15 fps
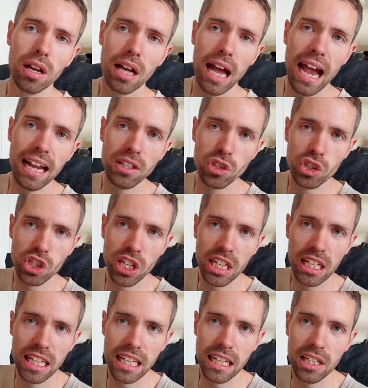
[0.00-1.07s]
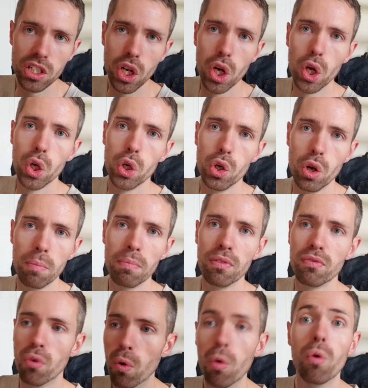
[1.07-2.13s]
HT lead number
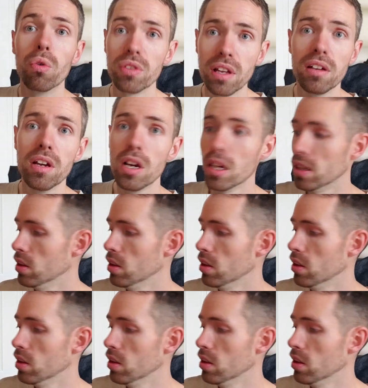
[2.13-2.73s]
4, or the